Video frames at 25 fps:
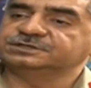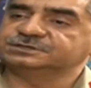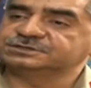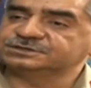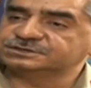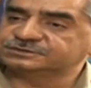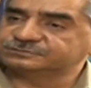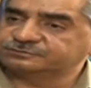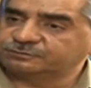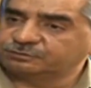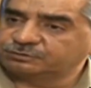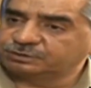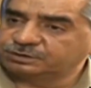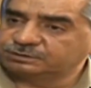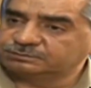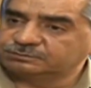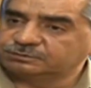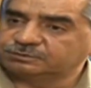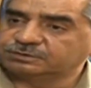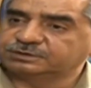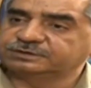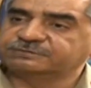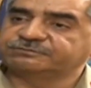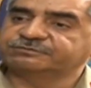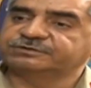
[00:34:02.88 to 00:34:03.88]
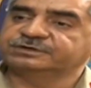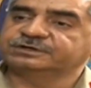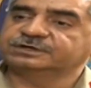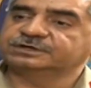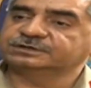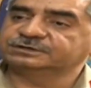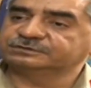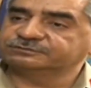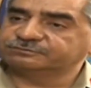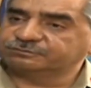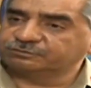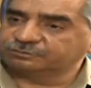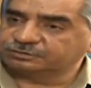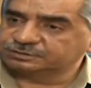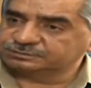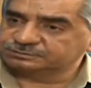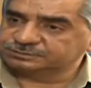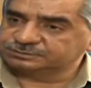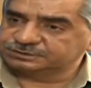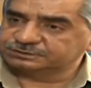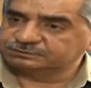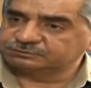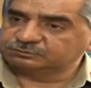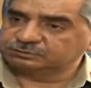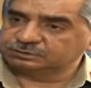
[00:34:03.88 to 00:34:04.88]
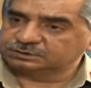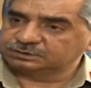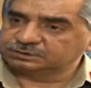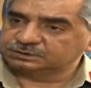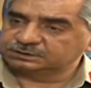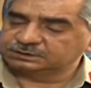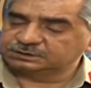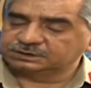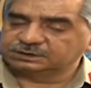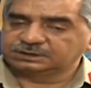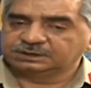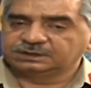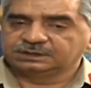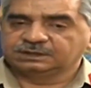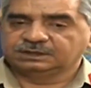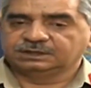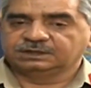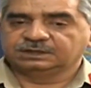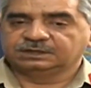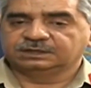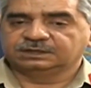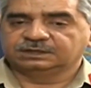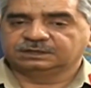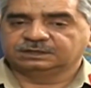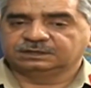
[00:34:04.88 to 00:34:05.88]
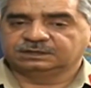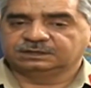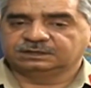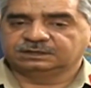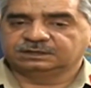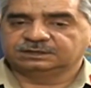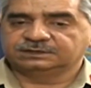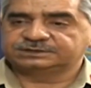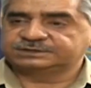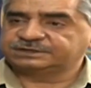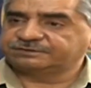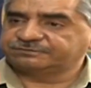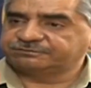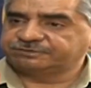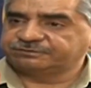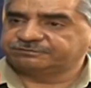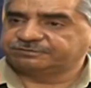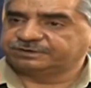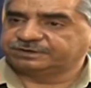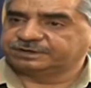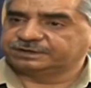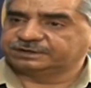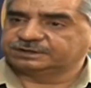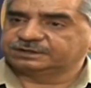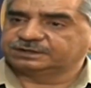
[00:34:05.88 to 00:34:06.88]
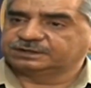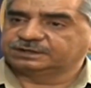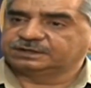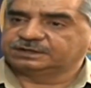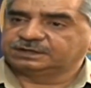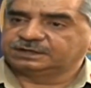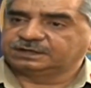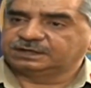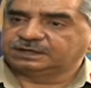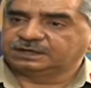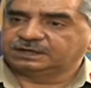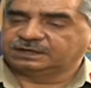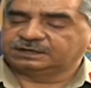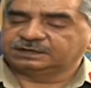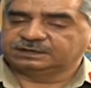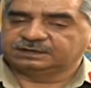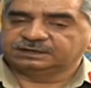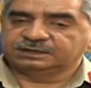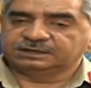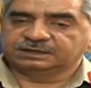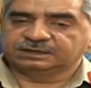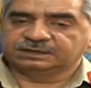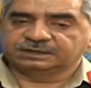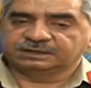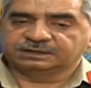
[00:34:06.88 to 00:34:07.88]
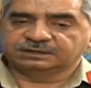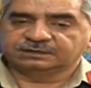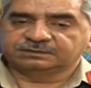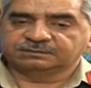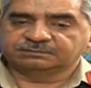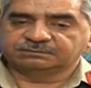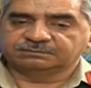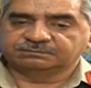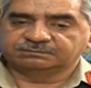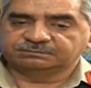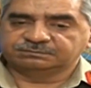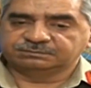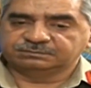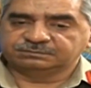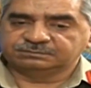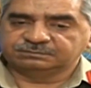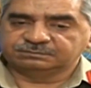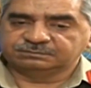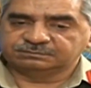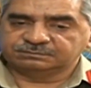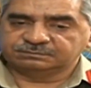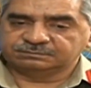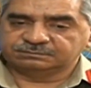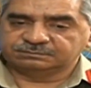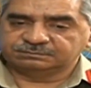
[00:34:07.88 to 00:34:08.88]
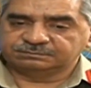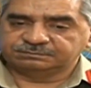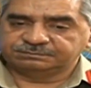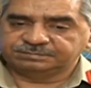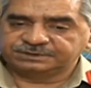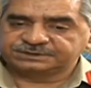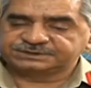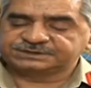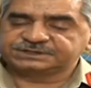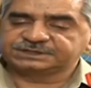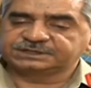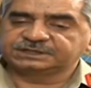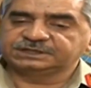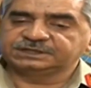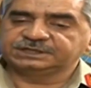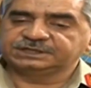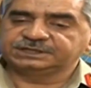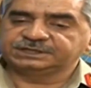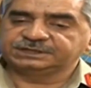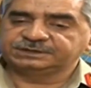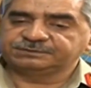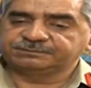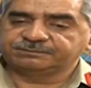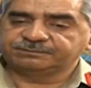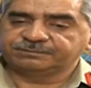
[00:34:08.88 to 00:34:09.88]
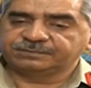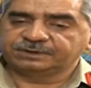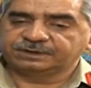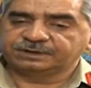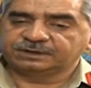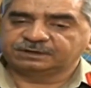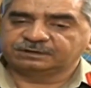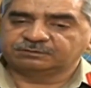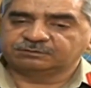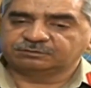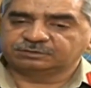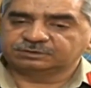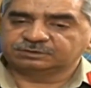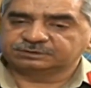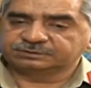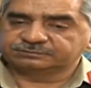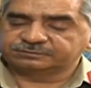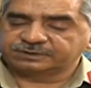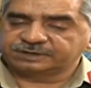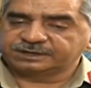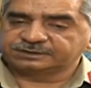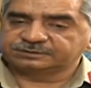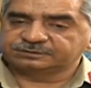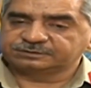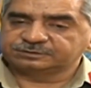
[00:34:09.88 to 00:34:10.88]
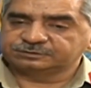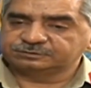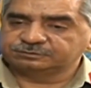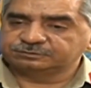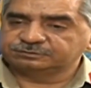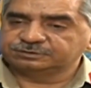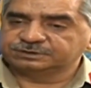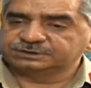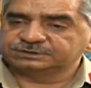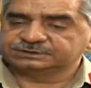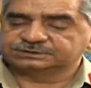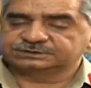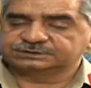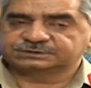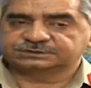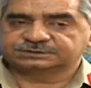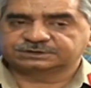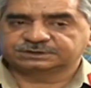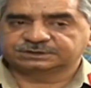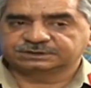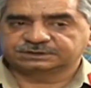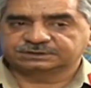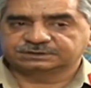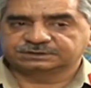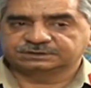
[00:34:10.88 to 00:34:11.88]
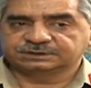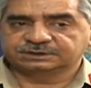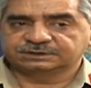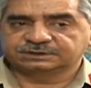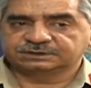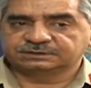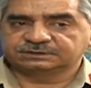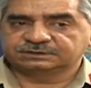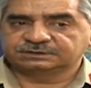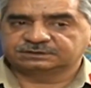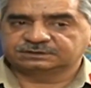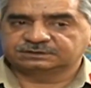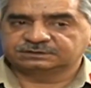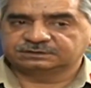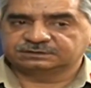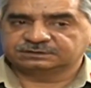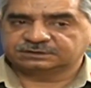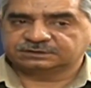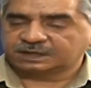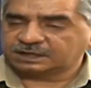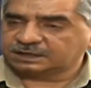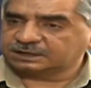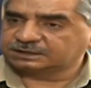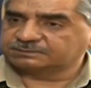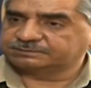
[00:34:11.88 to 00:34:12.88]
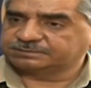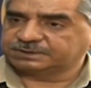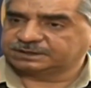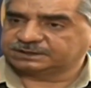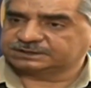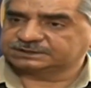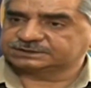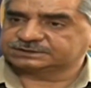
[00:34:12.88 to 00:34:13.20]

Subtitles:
Nations Forum or different other forums in the world. It's everywhere, and basically what they're trying to do is they target